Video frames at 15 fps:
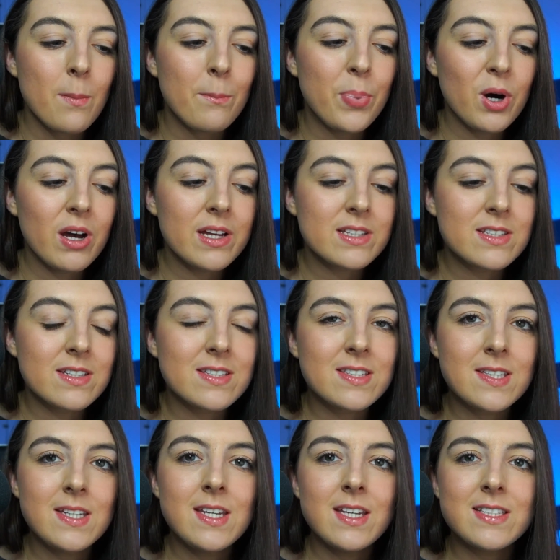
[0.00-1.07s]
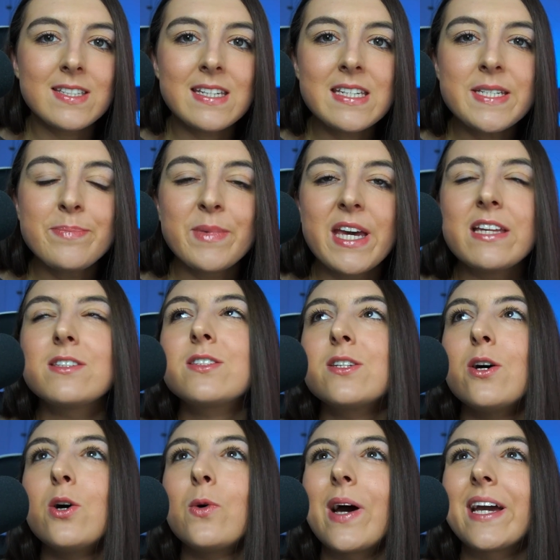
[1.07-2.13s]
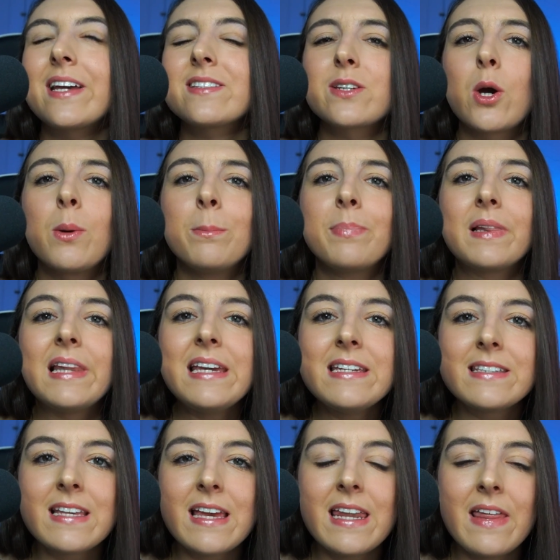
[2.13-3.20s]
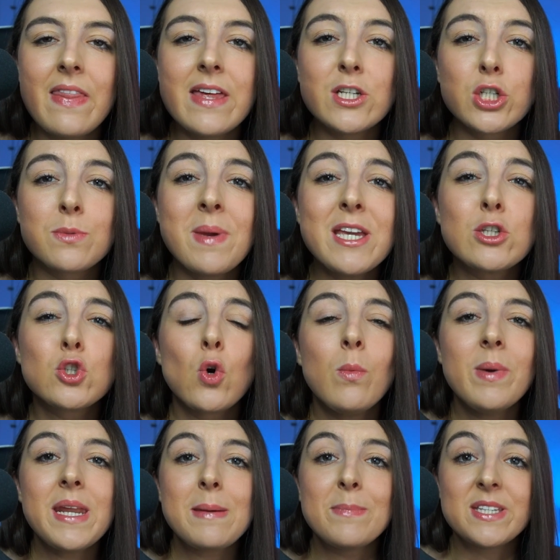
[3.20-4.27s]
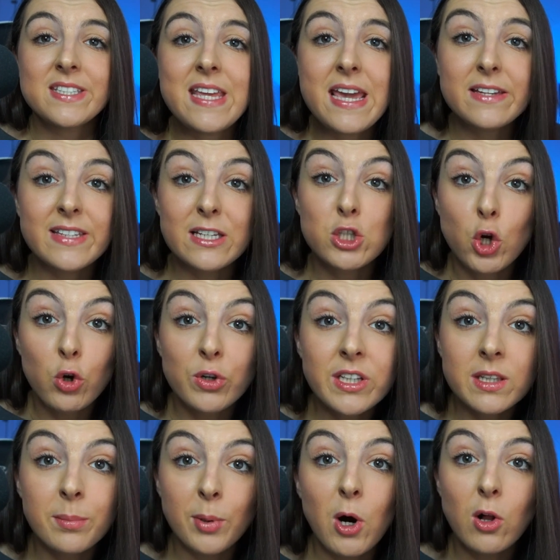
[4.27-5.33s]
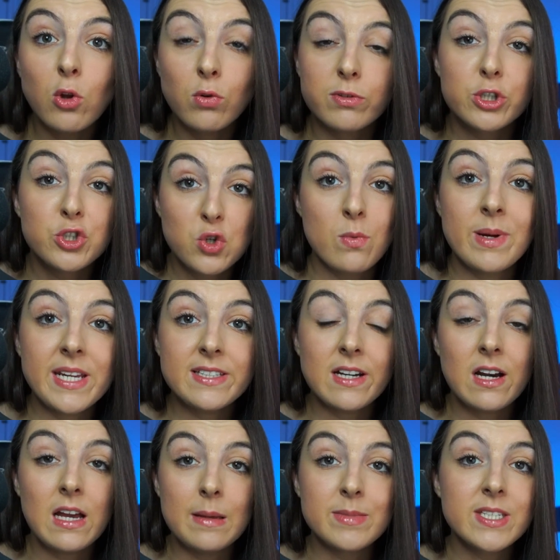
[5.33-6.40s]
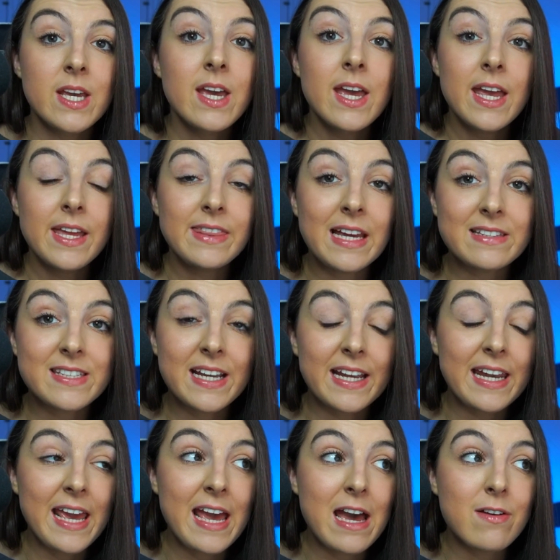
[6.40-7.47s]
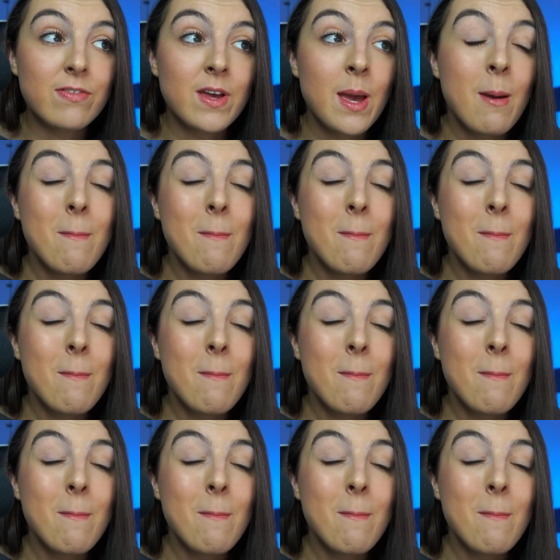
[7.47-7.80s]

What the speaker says: But to see a team get so, I guess, complacent and then just make so many mistakes, like turning the ball over so many times in that second half,